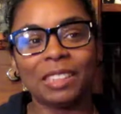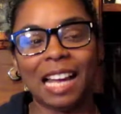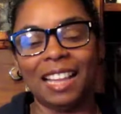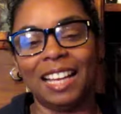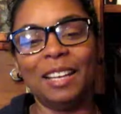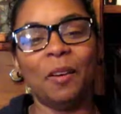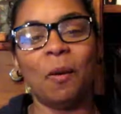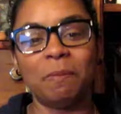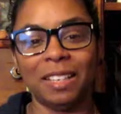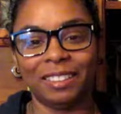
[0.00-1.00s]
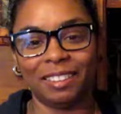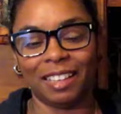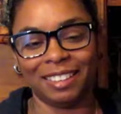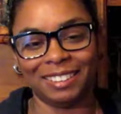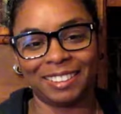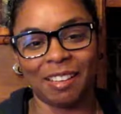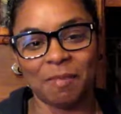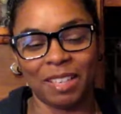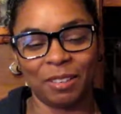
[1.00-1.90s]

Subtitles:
And then the opening credits come in.